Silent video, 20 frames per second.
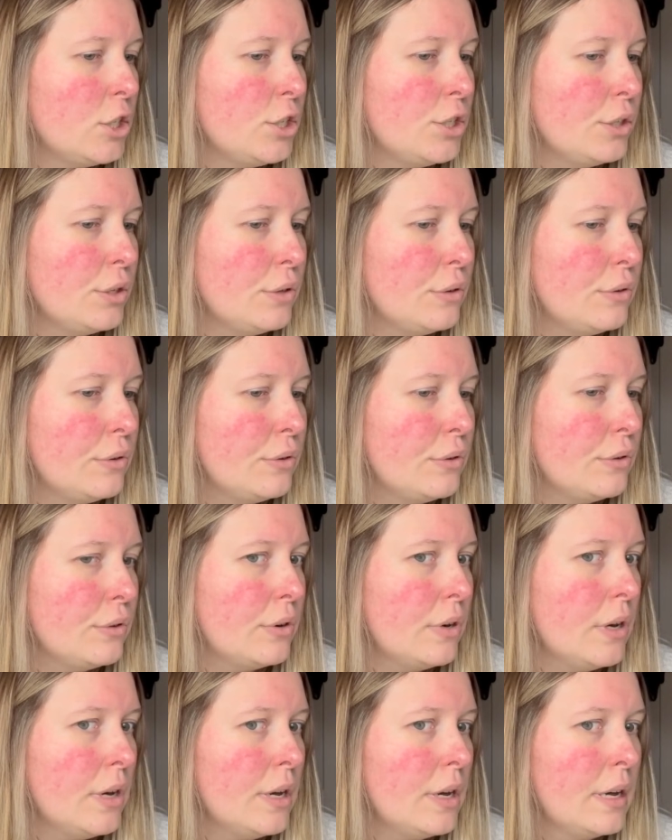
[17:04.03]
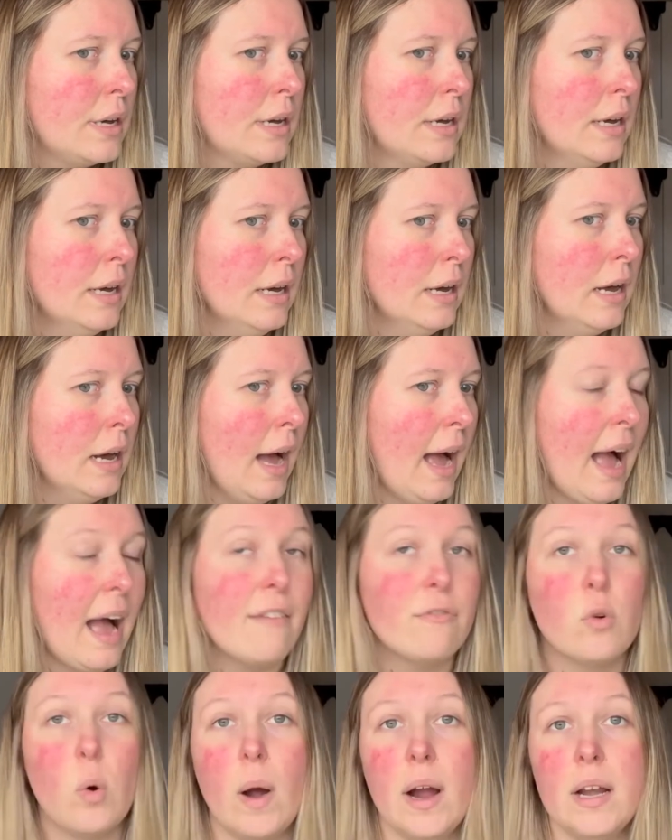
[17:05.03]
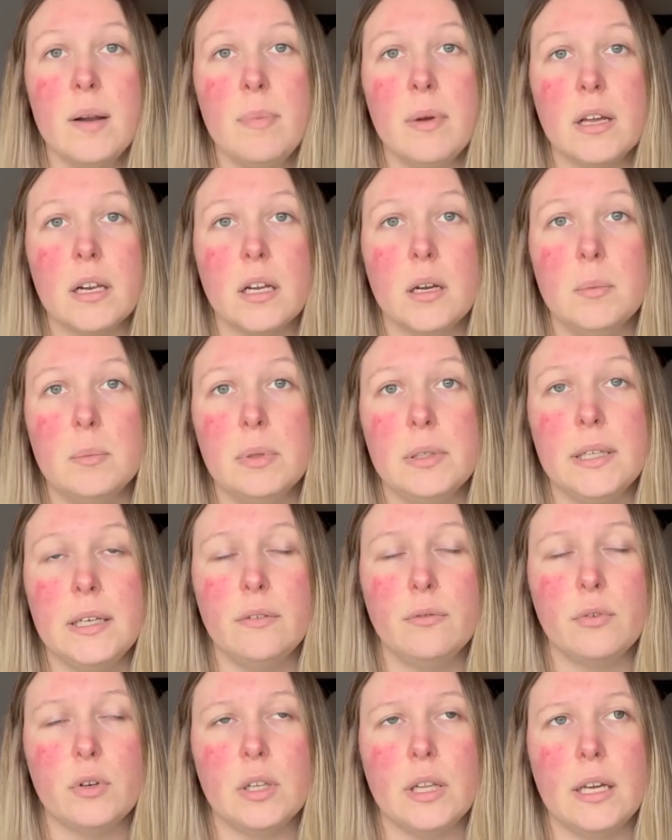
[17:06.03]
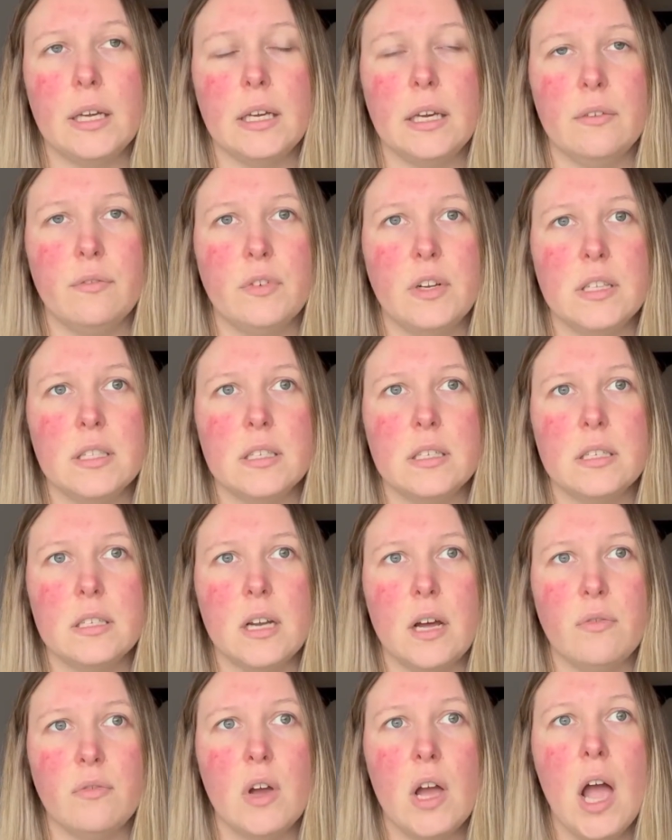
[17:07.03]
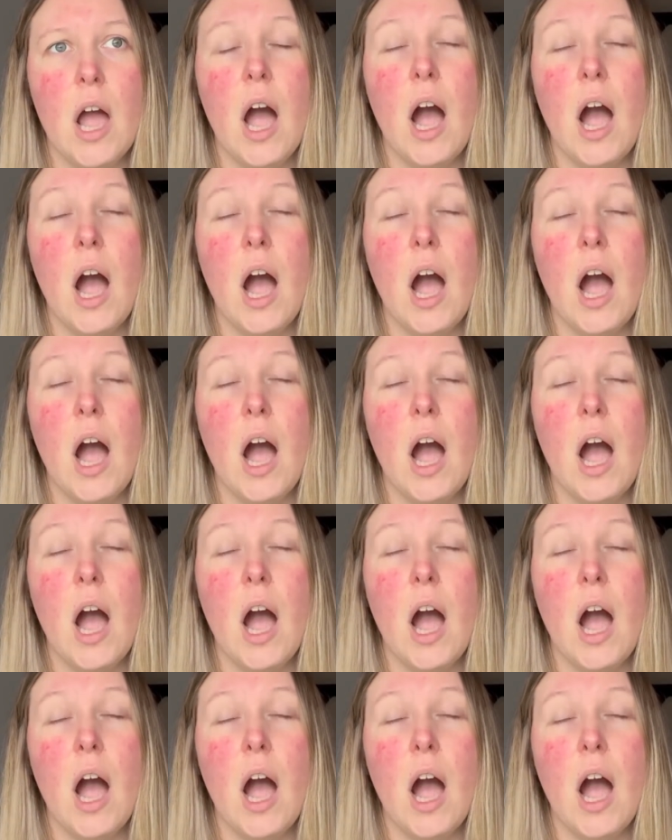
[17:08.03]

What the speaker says: do have quite a bit complete for like gift knits and stuff.